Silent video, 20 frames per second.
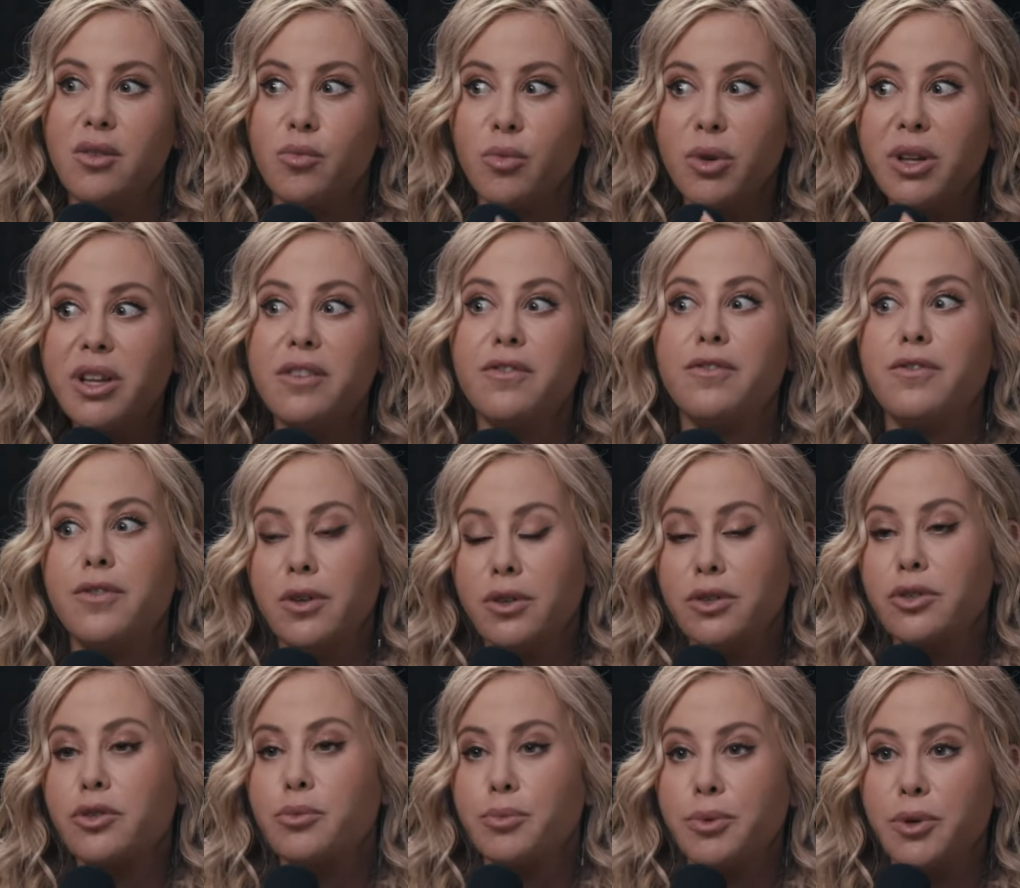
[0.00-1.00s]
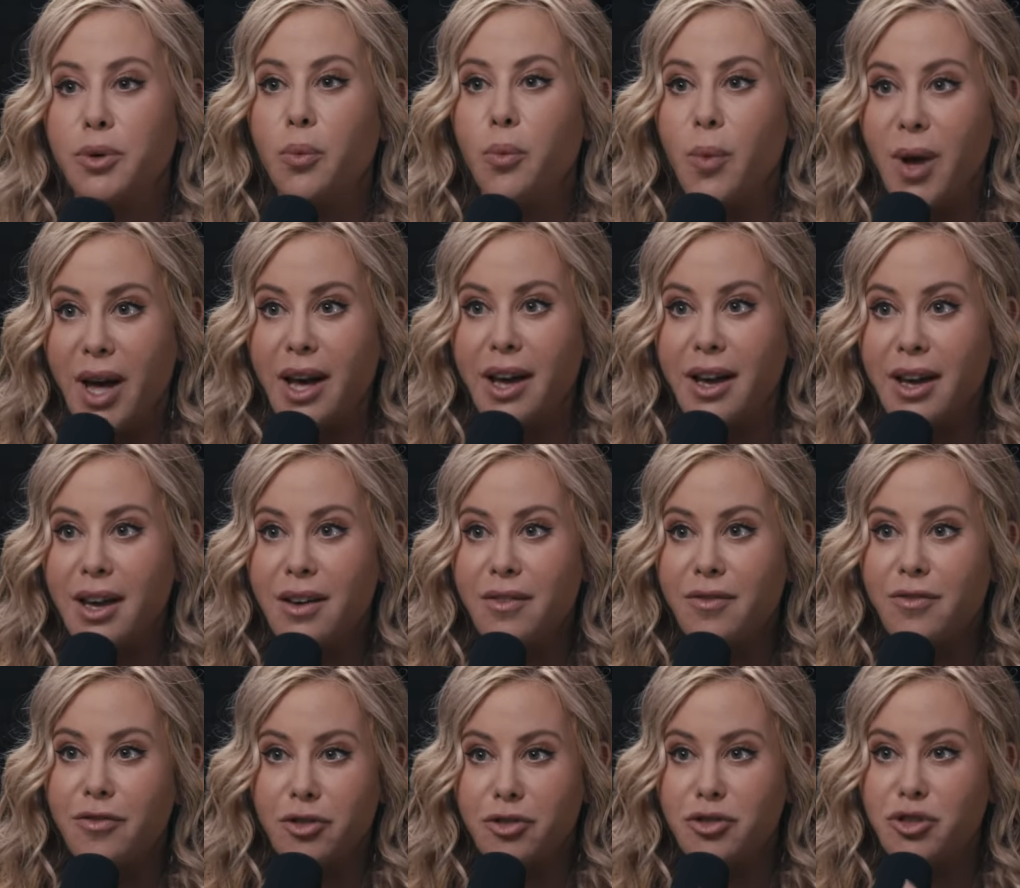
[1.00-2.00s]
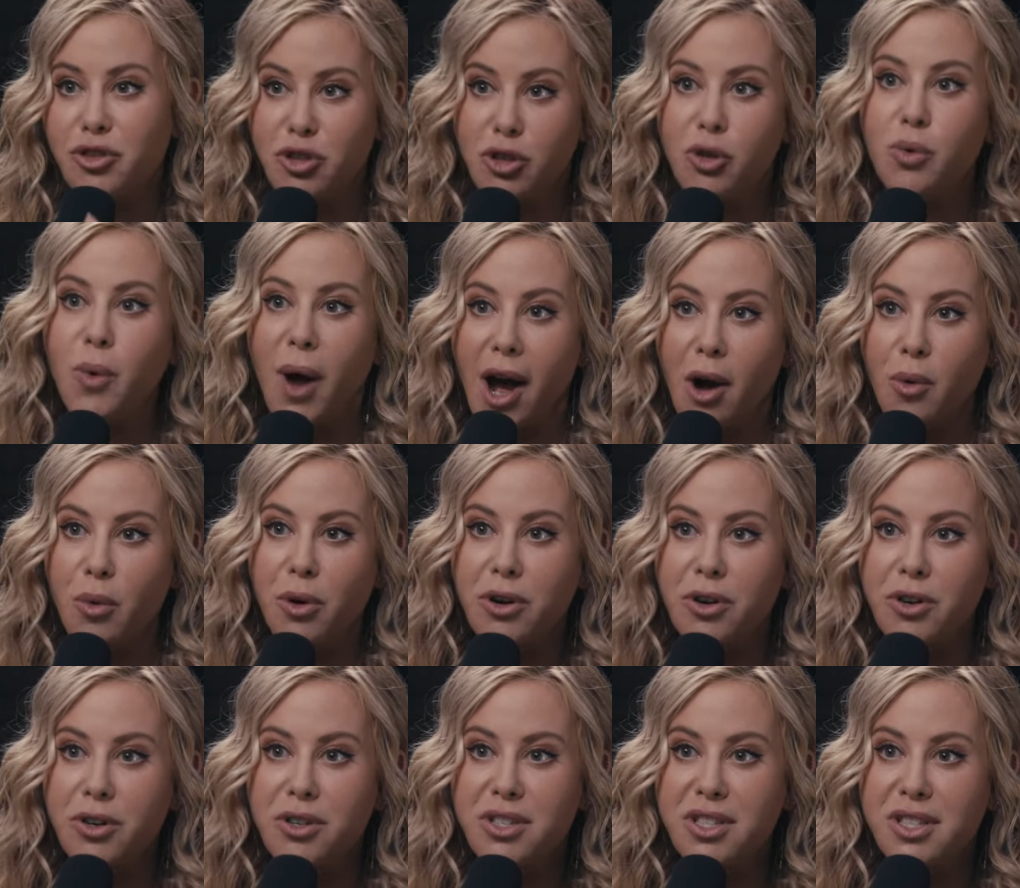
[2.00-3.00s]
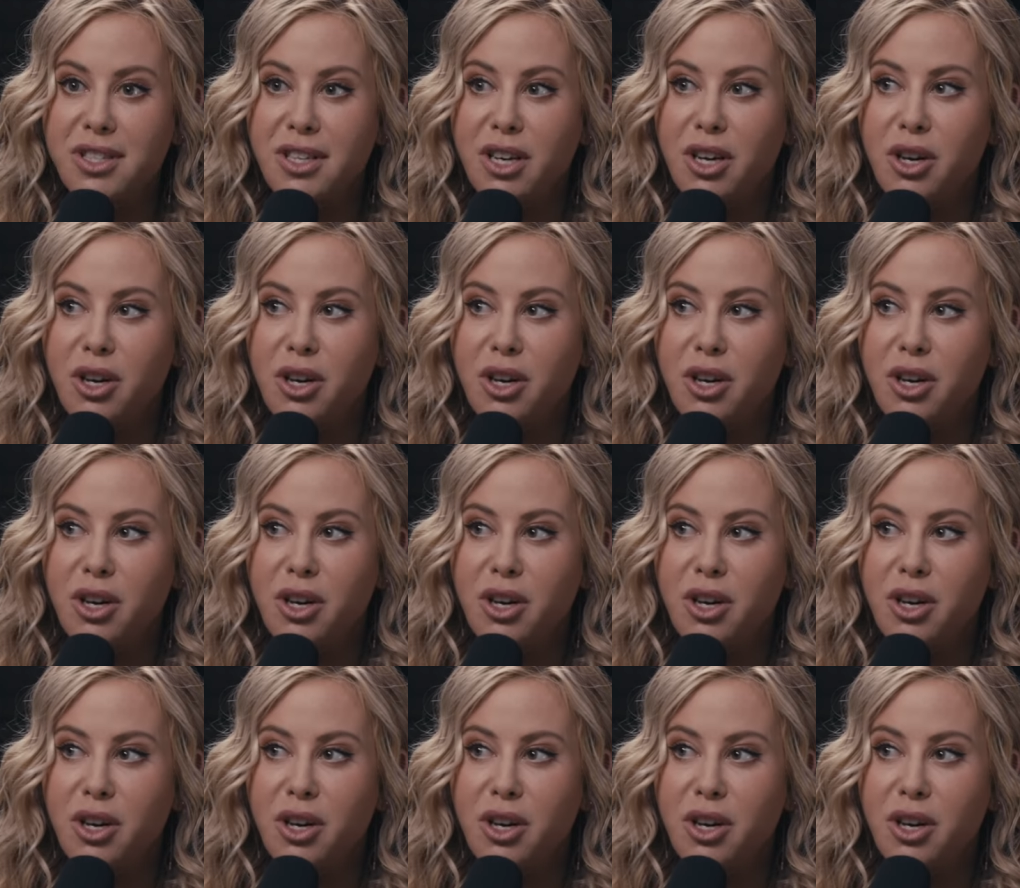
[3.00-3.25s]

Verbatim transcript: really vulnerable way for two hours